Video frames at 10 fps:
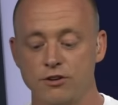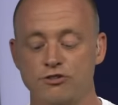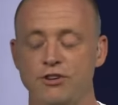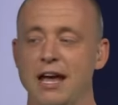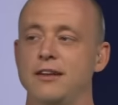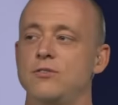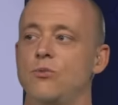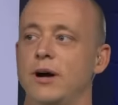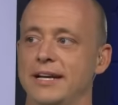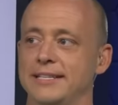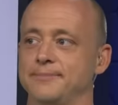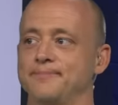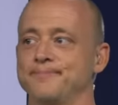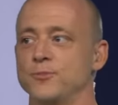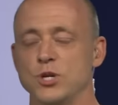Jaden Wayne.
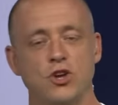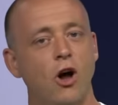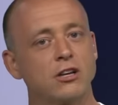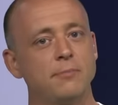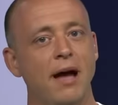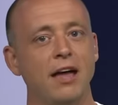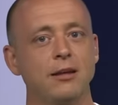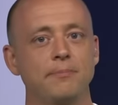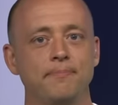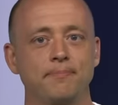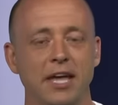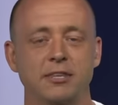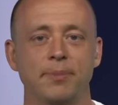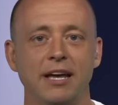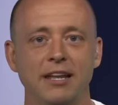We talked about him
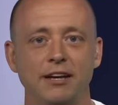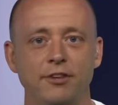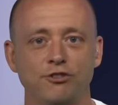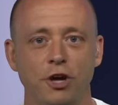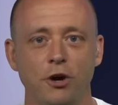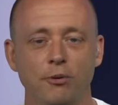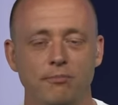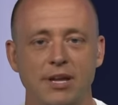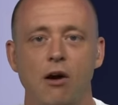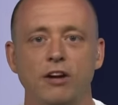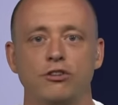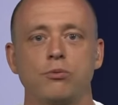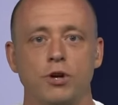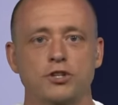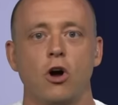at the beginning of the show. Now I
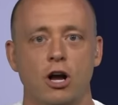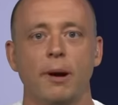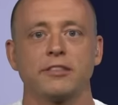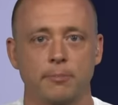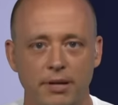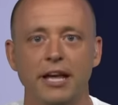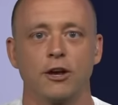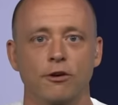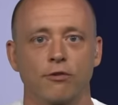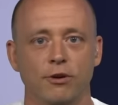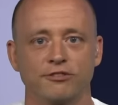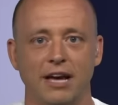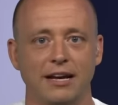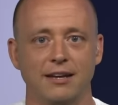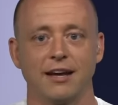just want to talk about the player for a
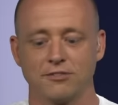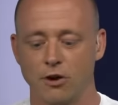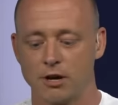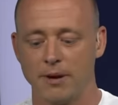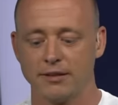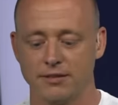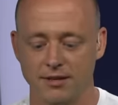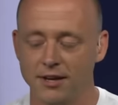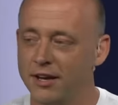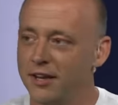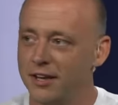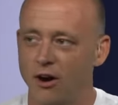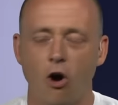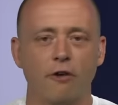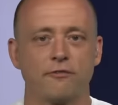second, not talk about the
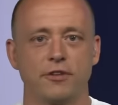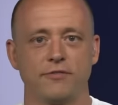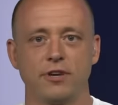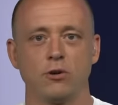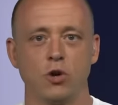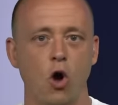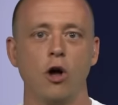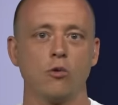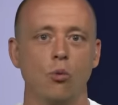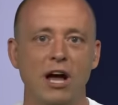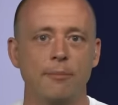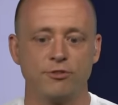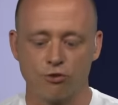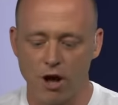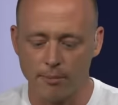off-the-field,
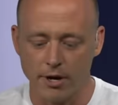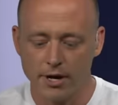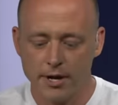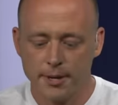on-web drama.